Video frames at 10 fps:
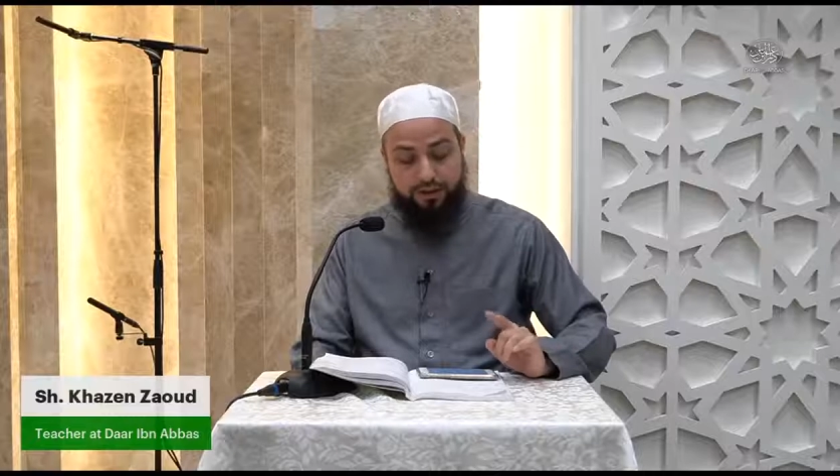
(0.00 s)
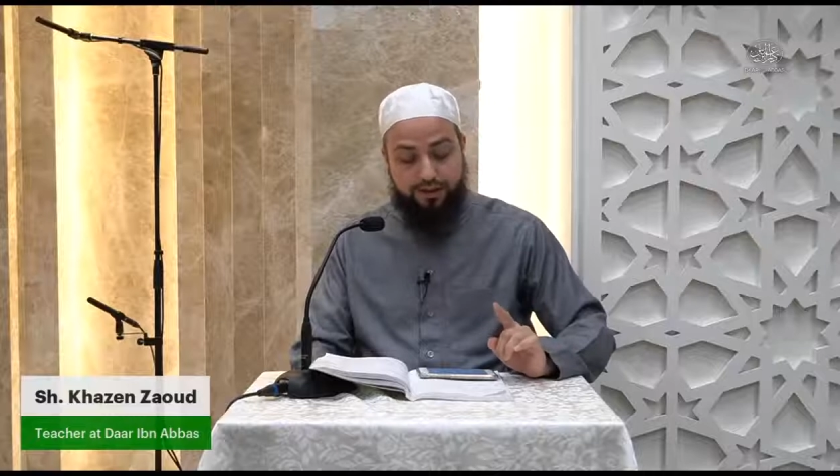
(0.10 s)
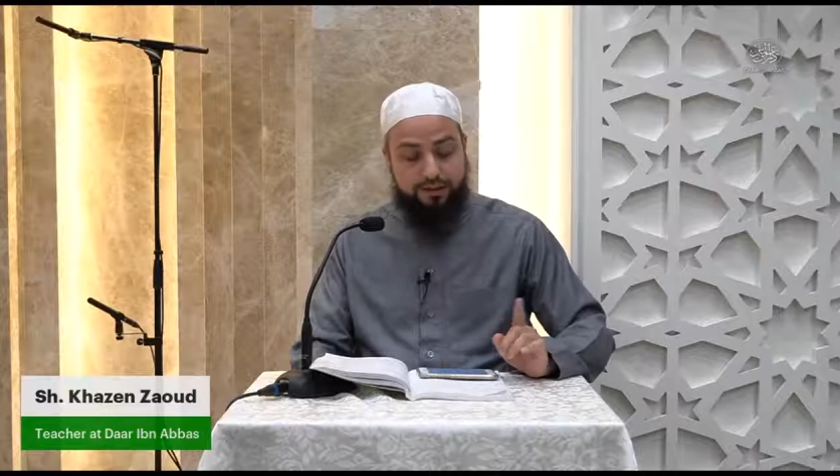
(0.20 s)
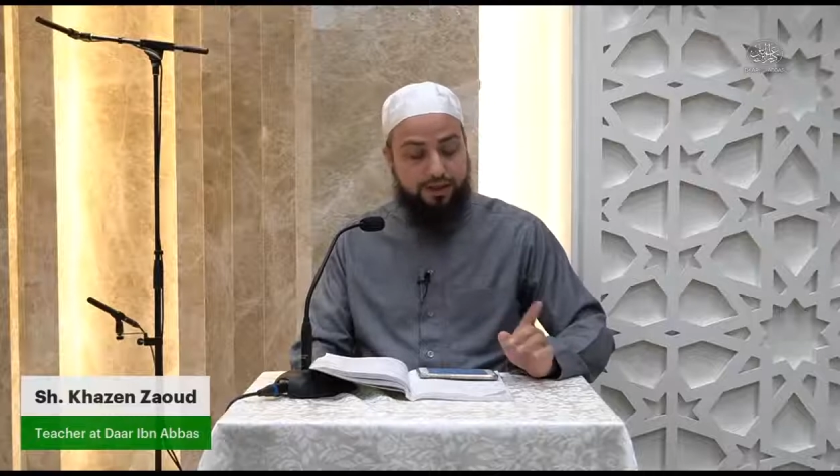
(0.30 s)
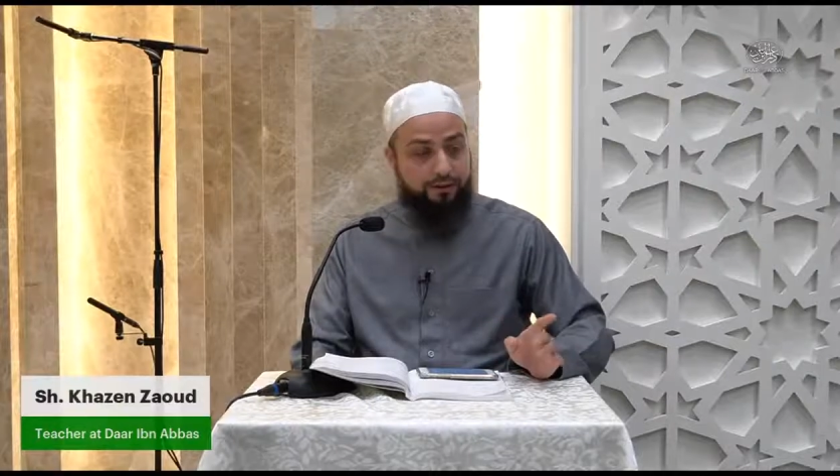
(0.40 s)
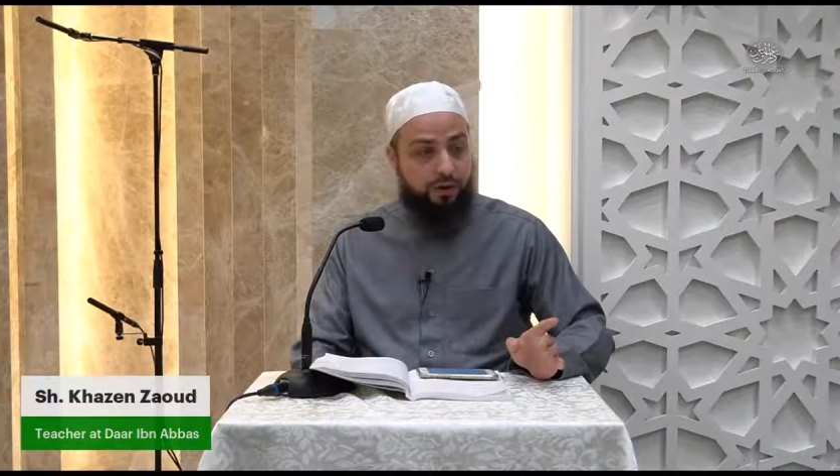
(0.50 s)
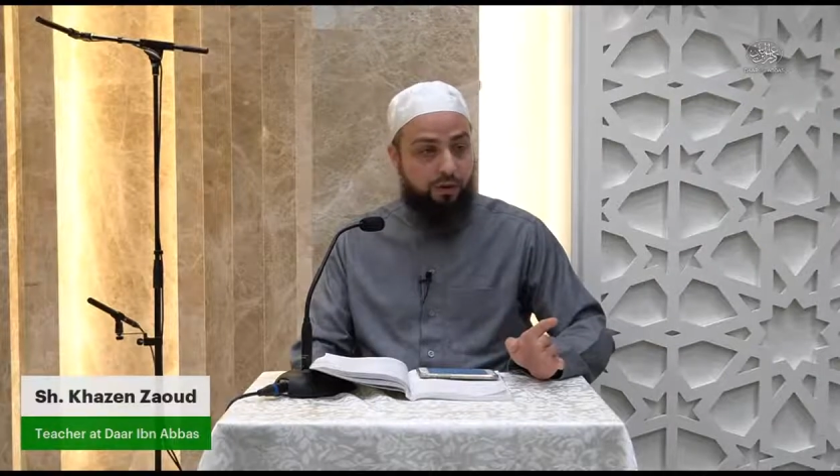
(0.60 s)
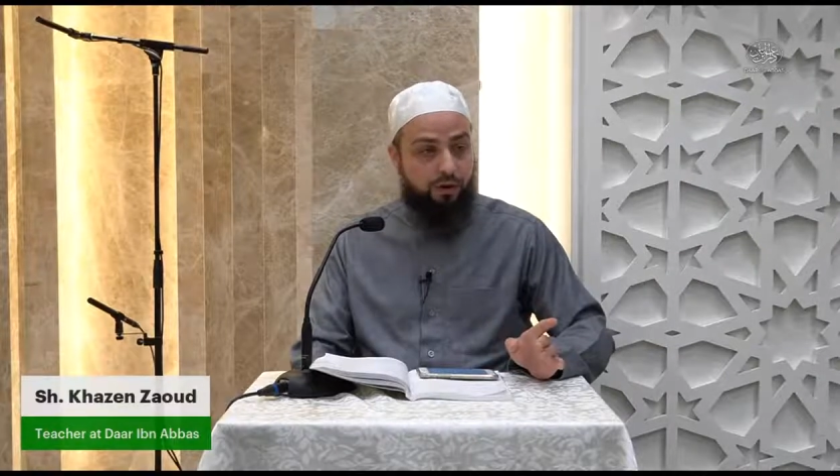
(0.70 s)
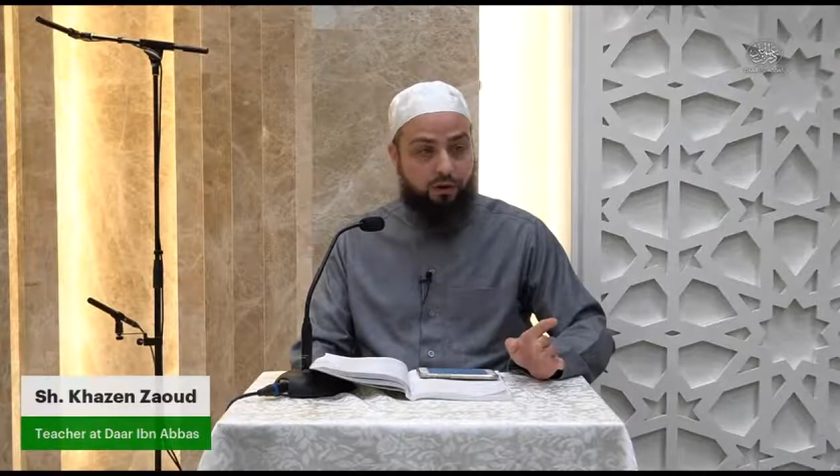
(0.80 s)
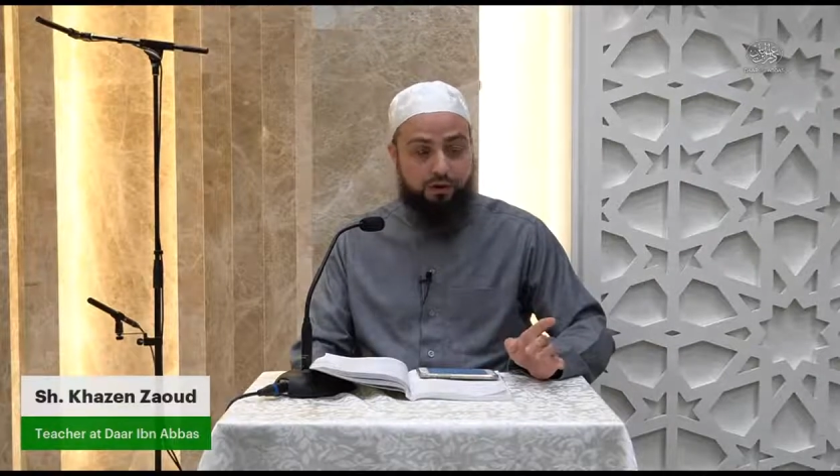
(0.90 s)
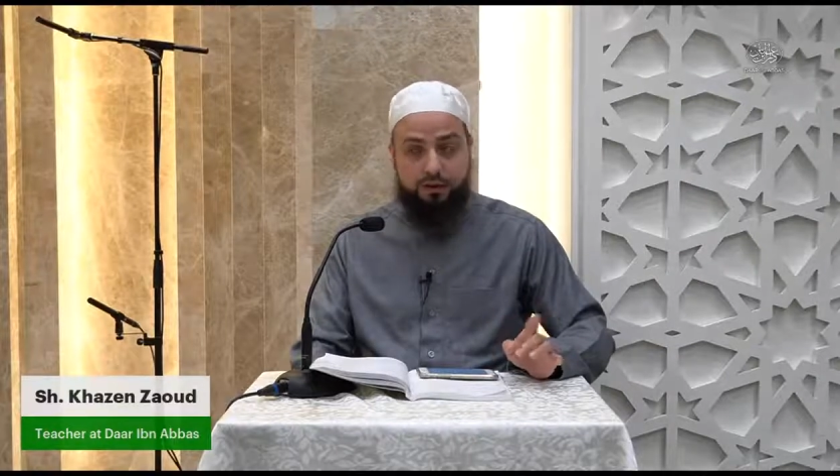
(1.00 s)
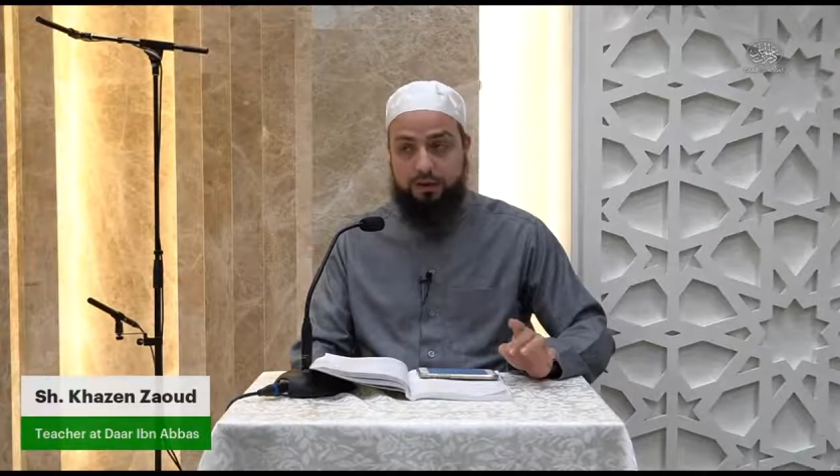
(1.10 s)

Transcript: the tatawwa',